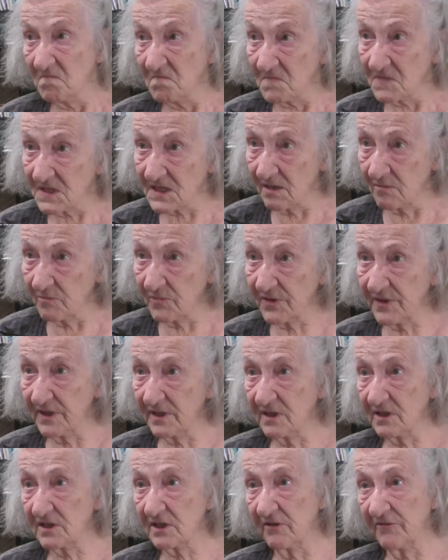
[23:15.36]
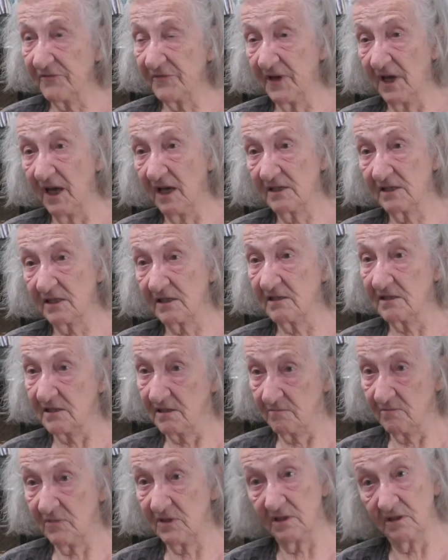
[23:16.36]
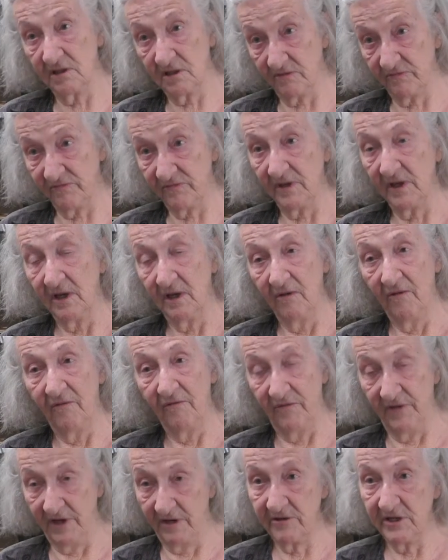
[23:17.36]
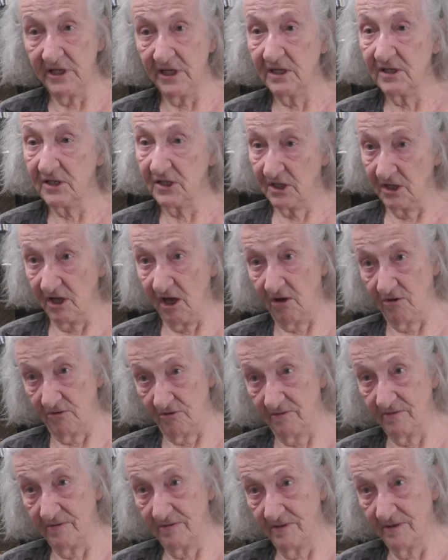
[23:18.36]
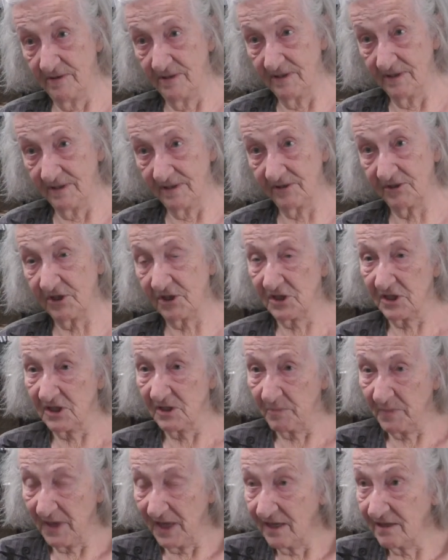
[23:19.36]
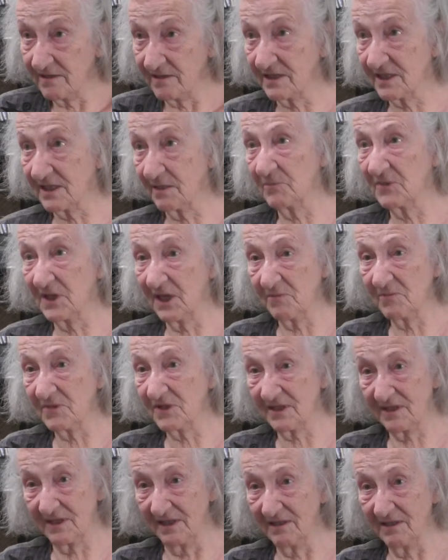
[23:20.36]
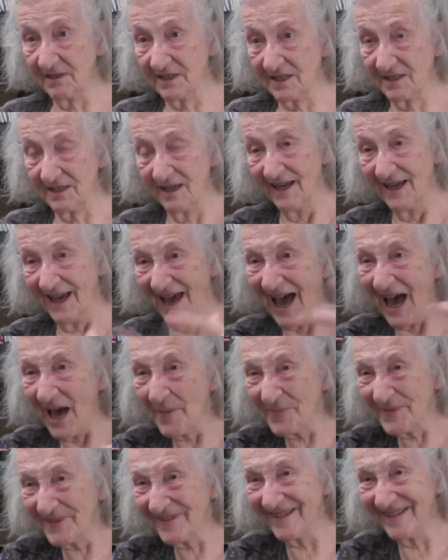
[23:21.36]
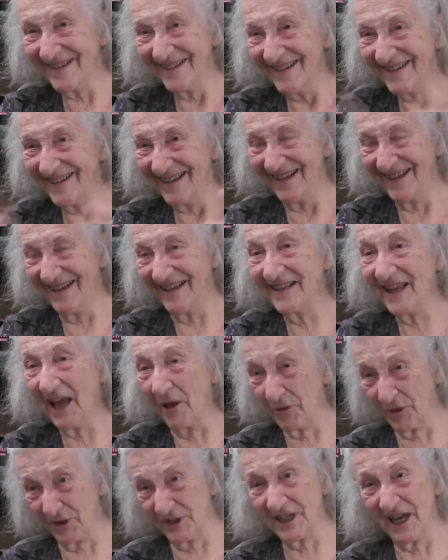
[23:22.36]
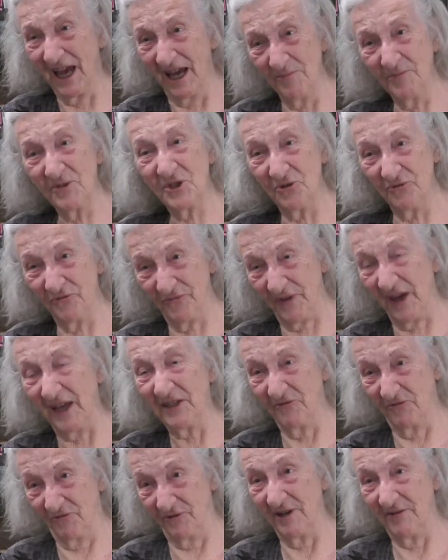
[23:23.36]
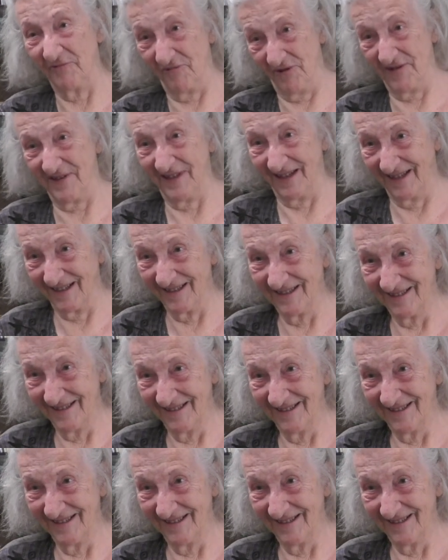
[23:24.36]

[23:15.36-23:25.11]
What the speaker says: Some things are fast and some things are very slow. Just depends. Sometimes things happen and other times you fight for everything.